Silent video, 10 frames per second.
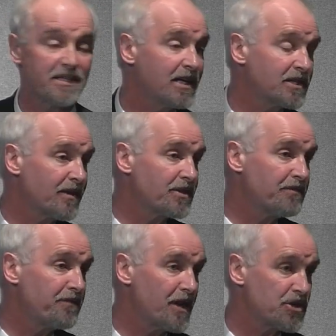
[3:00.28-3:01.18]
um, of those
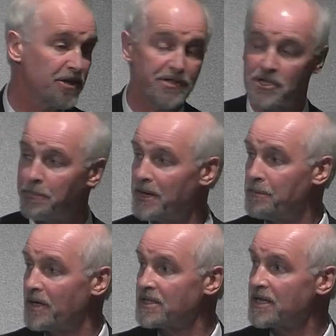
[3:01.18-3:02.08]
infections are spread
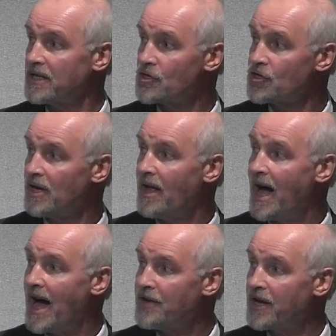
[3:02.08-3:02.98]
by touch,
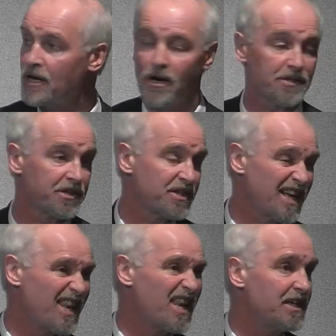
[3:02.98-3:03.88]
and it costs us
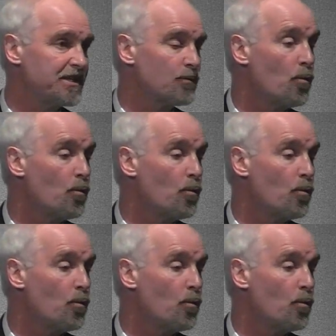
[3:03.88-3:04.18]
at least